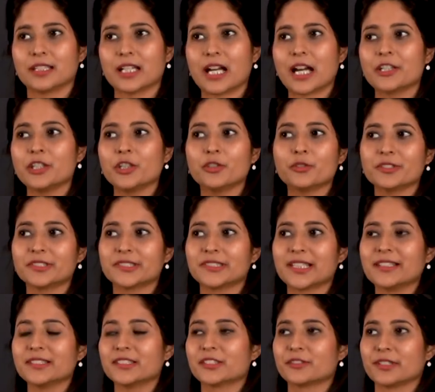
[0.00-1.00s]
Our
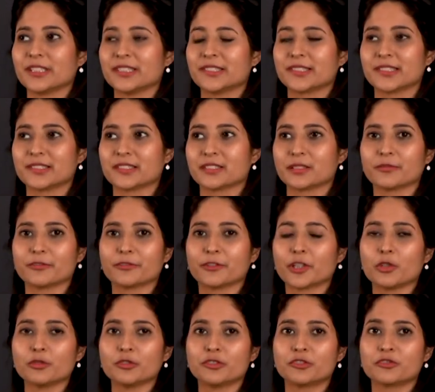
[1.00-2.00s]
neurosensory system
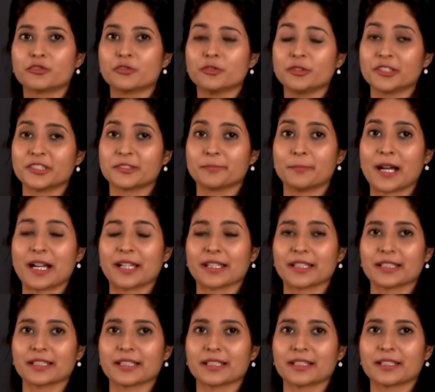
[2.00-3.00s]
flows through the
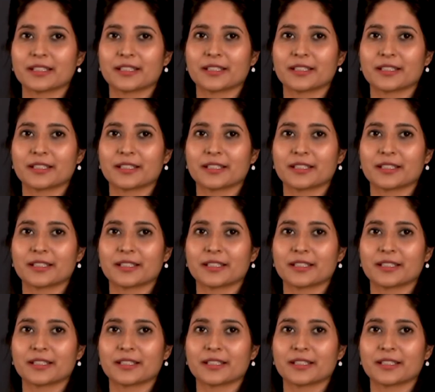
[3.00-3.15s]
spine.